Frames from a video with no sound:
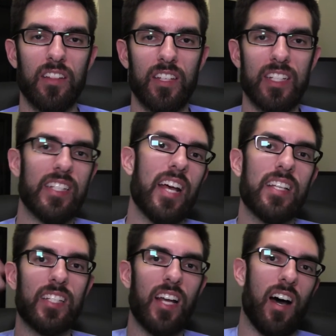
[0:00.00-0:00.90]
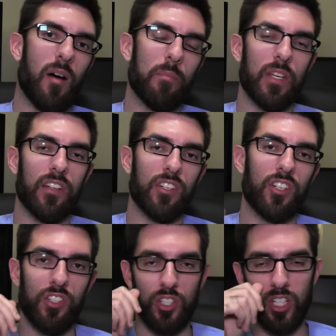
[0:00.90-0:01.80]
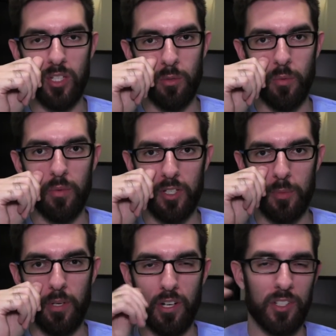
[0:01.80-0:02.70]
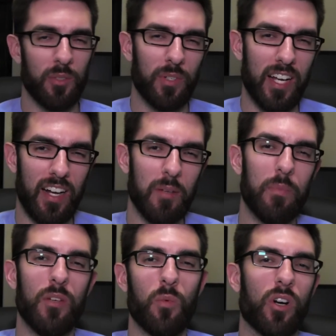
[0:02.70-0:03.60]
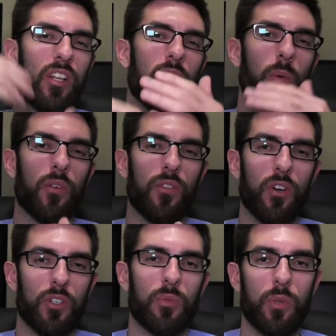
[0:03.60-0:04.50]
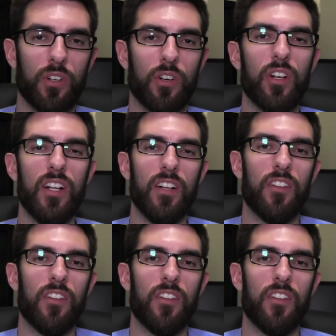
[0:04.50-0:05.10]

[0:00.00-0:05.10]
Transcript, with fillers: the desktop being the continuum of experience, it would kind of be work in the reverse where